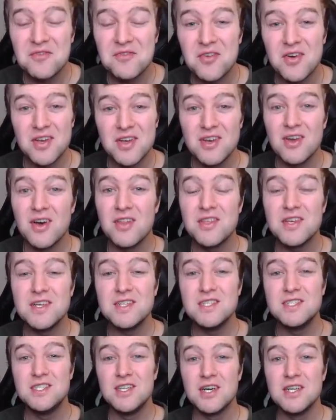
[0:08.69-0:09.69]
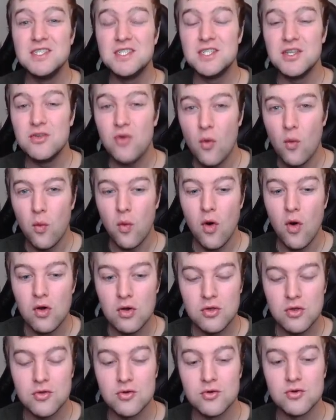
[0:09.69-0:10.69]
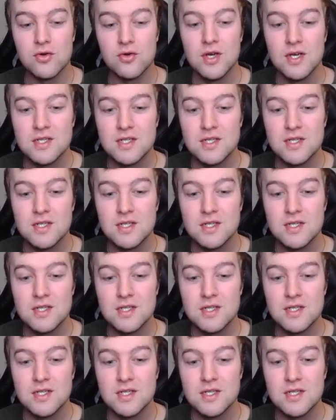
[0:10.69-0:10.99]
for another dungeon walkthrough.